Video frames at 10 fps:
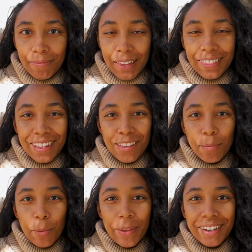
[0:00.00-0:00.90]
in this
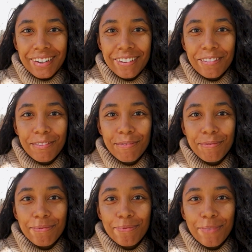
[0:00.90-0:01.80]
moment,
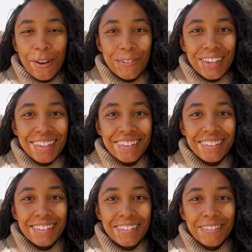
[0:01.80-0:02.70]

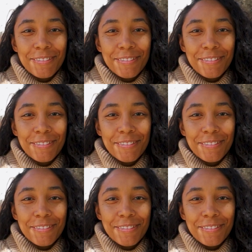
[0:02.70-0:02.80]
always.